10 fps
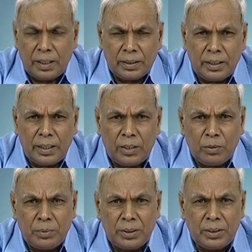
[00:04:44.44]
Other
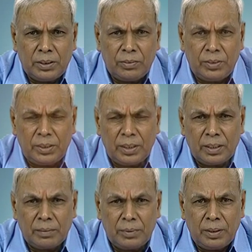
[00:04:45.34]
aromatics which
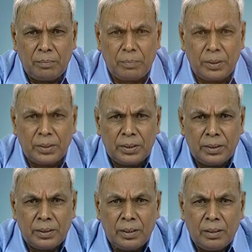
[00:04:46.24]
are of the
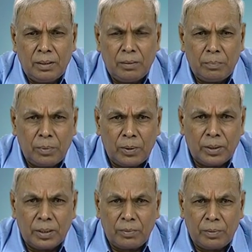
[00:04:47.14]
important
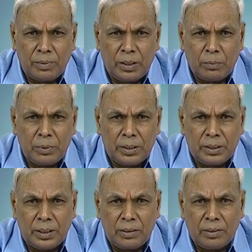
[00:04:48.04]
product from the
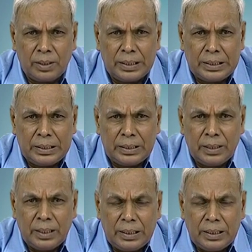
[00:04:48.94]
aromatics that you are getting,